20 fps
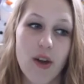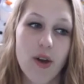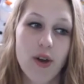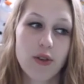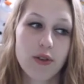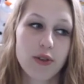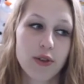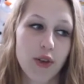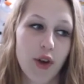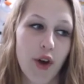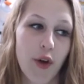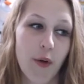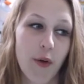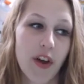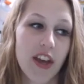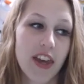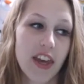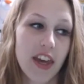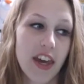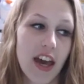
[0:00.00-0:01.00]
So
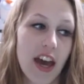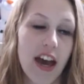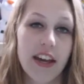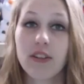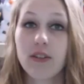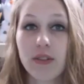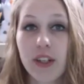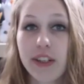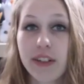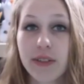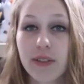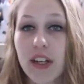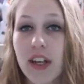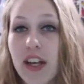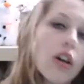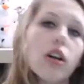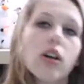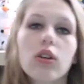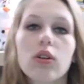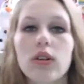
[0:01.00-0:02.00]
I don't know.
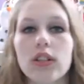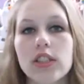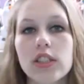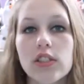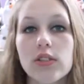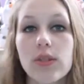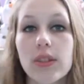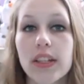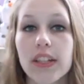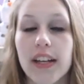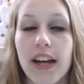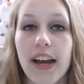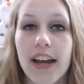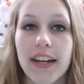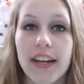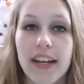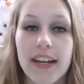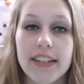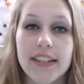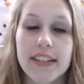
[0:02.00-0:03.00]
Question 29
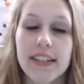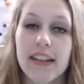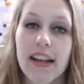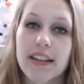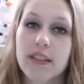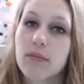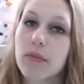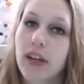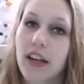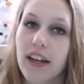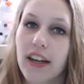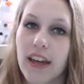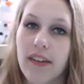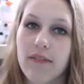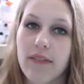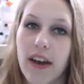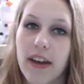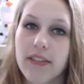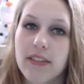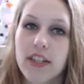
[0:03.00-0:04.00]
is the last book I gave
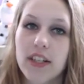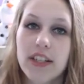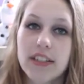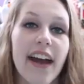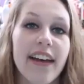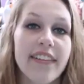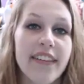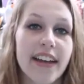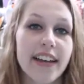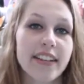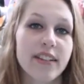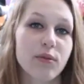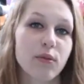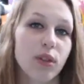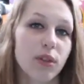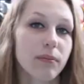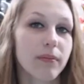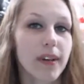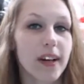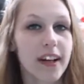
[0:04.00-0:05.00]
5 stars, and that is
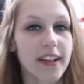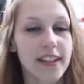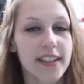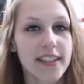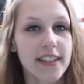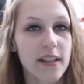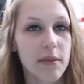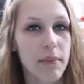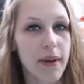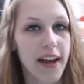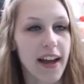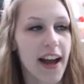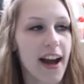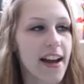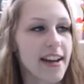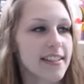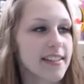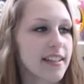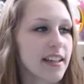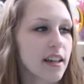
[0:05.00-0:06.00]
Warm Bodies by
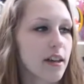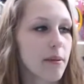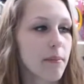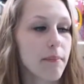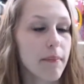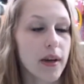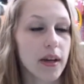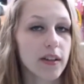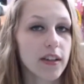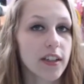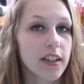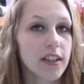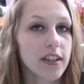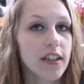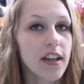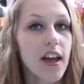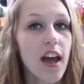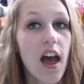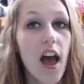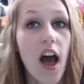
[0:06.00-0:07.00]
Isaac Marion.
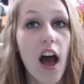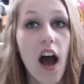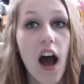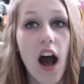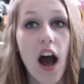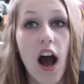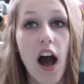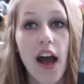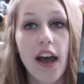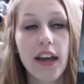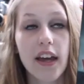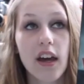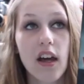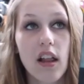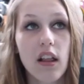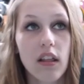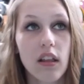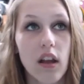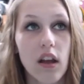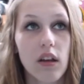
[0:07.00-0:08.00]
I
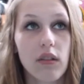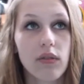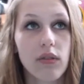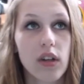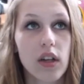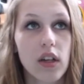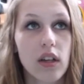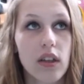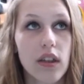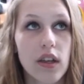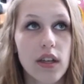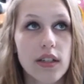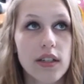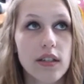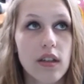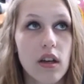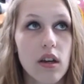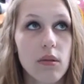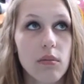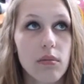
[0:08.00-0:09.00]
love this
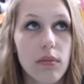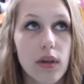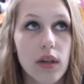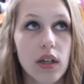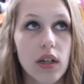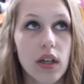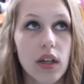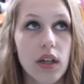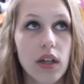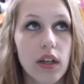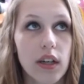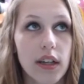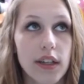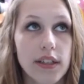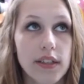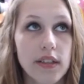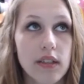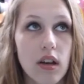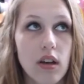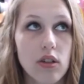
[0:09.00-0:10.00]
book.
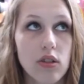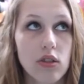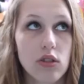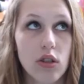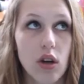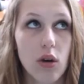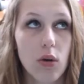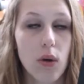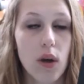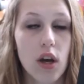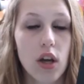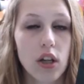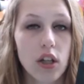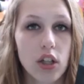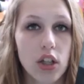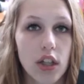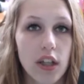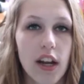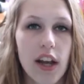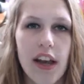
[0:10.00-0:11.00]
It's so
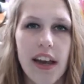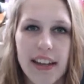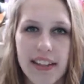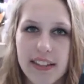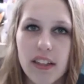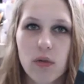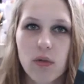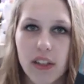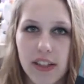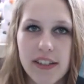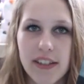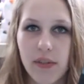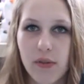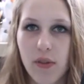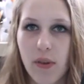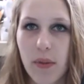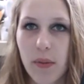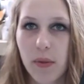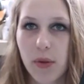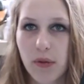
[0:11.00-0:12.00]
good. It's like really different
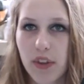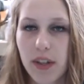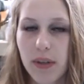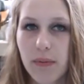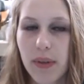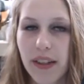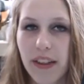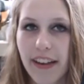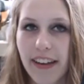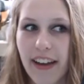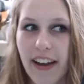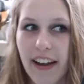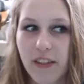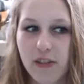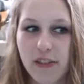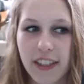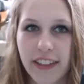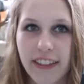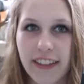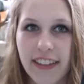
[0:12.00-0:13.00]
from the movie, but like I
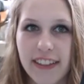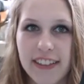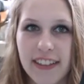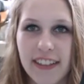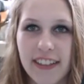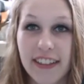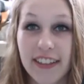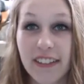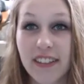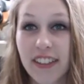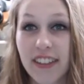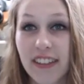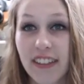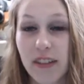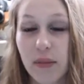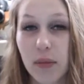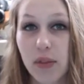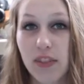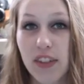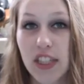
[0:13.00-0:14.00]
really liked it. And I really liked
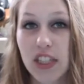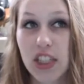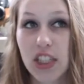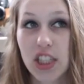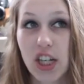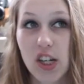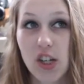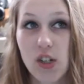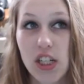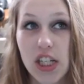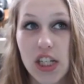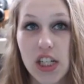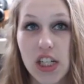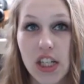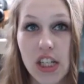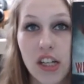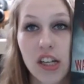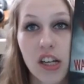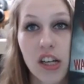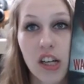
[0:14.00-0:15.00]
the movie, so
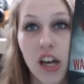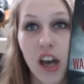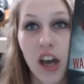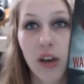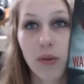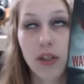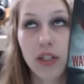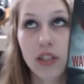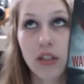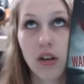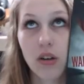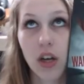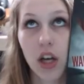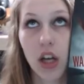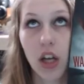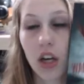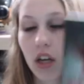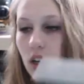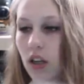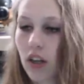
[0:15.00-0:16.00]
it was so
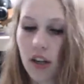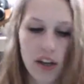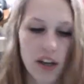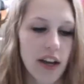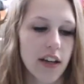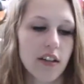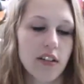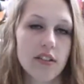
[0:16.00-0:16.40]
good. And